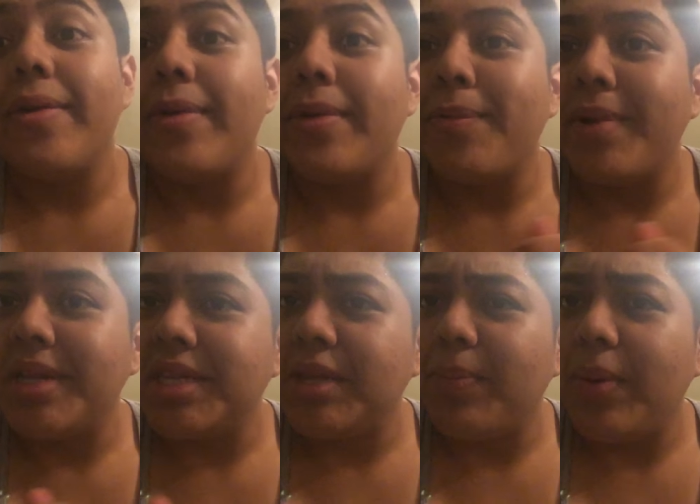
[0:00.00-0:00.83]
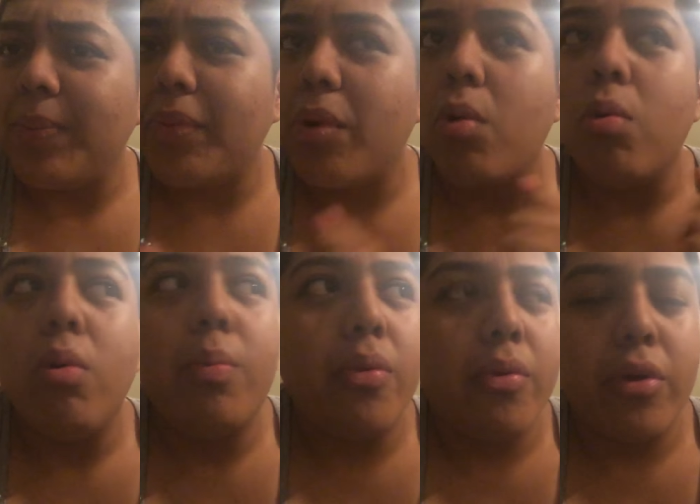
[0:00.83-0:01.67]
I don't want to see people.
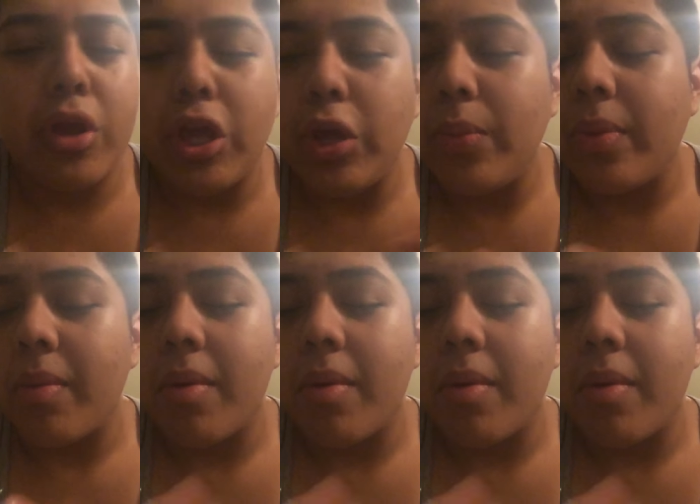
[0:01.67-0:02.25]
Oh, per you,